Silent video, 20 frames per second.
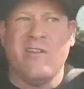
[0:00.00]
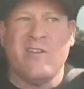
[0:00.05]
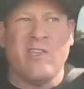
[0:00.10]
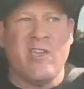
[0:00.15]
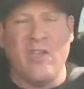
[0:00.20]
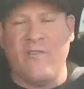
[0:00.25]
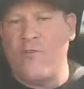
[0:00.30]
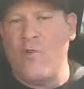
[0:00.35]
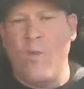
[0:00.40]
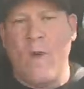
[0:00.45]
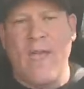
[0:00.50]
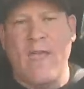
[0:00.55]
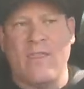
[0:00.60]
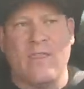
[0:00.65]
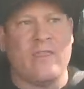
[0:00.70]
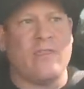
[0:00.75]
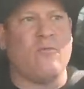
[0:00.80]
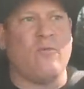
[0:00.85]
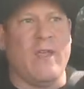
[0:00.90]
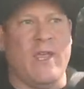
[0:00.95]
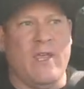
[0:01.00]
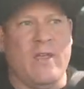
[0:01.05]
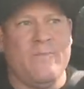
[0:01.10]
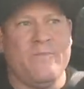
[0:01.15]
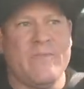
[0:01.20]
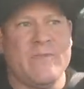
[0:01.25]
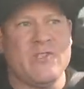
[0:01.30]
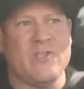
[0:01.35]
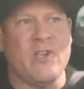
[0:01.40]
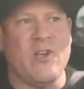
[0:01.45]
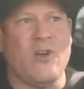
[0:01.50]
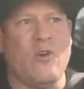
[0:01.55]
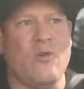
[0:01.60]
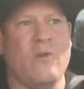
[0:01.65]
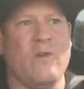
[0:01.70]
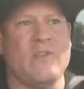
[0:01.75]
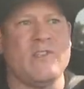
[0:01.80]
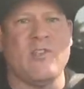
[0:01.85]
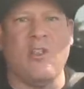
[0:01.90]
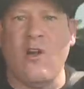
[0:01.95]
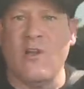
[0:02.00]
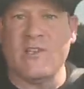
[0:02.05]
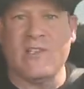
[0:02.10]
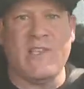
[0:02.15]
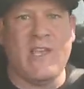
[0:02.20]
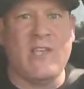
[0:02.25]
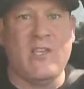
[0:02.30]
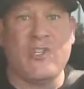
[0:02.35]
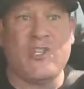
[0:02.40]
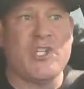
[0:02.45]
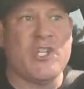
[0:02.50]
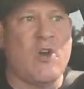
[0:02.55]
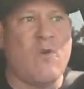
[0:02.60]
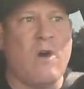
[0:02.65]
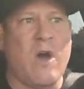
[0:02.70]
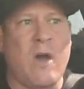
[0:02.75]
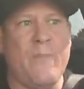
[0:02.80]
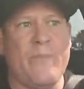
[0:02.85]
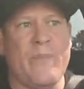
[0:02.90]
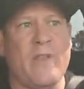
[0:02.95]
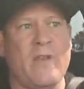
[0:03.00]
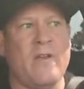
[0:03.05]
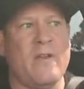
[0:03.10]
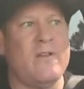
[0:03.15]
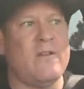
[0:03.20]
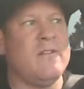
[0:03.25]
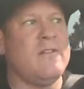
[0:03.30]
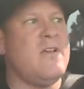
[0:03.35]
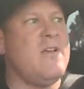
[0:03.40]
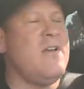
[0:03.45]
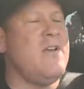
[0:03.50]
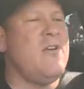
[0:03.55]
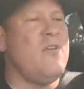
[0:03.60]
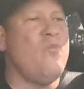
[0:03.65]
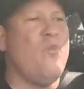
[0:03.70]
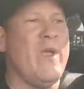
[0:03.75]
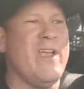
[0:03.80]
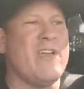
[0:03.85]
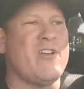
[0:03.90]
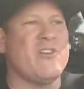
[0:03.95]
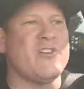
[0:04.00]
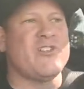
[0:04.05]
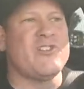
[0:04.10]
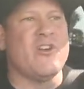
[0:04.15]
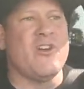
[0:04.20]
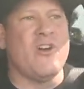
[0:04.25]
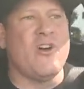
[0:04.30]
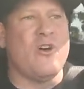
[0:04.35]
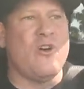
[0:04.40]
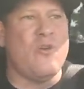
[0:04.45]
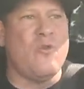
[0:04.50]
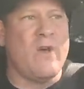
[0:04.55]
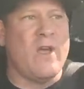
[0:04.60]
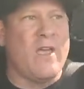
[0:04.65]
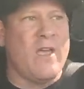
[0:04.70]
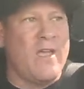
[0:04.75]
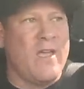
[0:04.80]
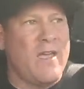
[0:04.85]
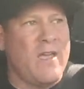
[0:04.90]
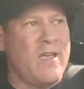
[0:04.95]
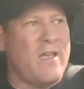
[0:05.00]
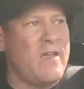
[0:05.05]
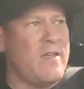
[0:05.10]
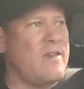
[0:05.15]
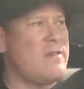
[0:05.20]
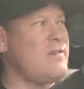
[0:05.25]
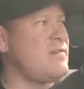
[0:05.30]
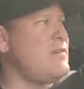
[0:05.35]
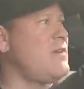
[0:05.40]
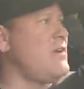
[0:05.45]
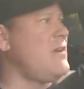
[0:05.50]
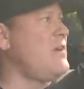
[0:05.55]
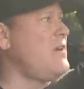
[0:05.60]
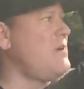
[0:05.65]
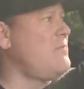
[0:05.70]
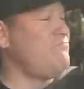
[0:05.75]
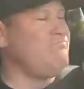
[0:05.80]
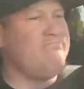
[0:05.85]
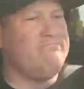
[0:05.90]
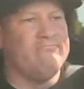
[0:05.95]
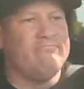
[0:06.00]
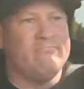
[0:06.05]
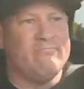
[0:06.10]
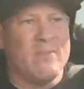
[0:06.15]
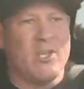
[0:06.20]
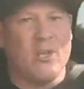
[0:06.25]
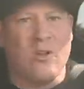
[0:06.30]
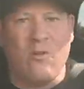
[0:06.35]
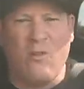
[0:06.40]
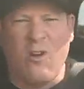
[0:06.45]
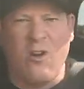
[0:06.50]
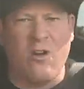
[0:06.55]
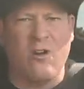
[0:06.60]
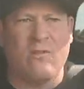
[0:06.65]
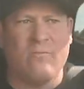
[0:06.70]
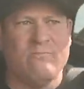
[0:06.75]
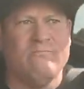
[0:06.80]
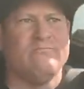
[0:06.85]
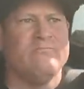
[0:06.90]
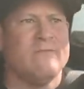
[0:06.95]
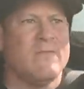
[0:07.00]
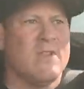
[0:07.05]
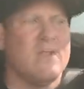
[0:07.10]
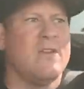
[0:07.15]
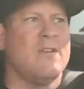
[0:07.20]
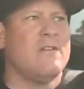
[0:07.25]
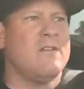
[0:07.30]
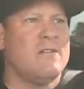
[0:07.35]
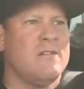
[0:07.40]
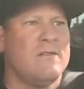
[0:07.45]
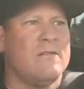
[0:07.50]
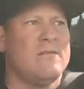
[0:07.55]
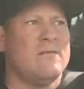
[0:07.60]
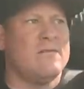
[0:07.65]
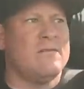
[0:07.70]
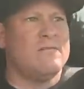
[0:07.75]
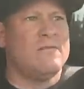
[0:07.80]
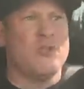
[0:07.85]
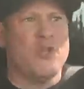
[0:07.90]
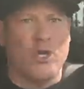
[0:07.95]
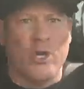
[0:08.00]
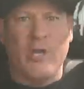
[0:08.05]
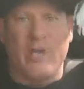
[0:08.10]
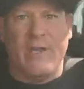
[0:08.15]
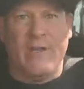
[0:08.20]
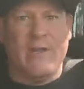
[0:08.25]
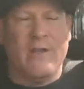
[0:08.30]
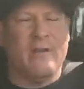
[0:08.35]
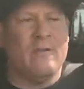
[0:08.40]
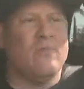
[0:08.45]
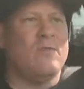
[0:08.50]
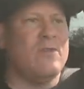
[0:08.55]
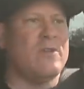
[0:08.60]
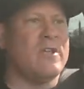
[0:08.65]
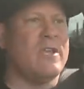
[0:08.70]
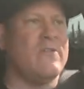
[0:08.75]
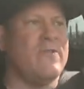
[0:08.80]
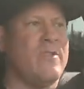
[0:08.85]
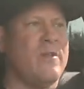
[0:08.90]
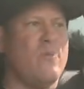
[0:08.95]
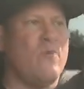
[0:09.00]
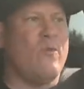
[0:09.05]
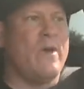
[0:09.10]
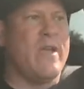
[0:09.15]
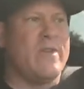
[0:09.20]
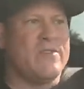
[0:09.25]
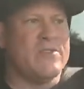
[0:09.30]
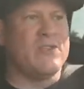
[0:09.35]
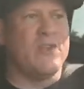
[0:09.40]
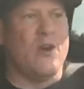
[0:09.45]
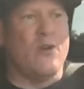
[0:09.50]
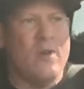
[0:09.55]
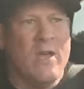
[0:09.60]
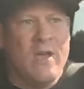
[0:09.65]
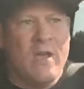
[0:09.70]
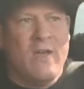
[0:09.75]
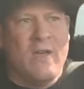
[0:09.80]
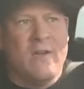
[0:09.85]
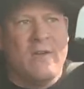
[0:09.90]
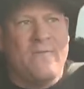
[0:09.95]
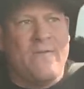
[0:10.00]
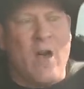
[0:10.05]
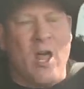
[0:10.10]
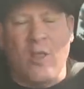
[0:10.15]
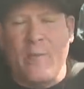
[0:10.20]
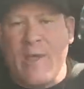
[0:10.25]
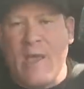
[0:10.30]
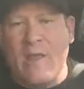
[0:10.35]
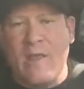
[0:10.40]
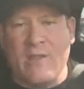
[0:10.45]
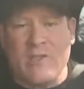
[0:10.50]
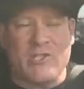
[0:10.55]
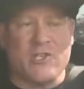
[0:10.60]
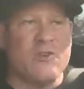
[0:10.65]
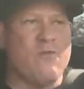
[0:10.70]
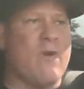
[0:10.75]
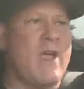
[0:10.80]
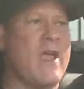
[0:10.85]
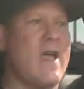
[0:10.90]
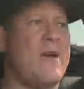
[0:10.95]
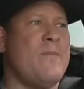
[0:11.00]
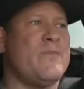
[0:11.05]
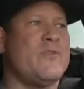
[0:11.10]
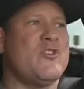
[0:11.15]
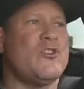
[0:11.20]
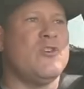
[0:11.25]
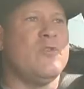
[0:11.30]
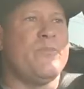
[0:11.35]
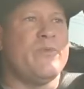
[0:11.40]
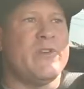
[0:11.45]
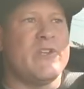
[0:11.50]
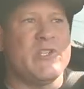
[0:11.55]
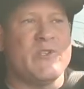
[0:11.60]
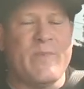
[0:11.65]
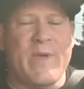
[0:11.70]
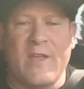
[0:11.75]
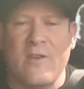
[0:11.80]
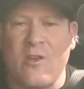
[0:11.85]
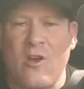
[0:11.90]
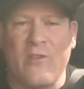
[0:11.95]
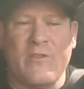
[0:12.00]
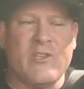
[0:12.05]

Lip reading: give away 3. So as long as they show up in a week or so and, you know, are good, we'll give them away. So follow me on Instagram to participate in all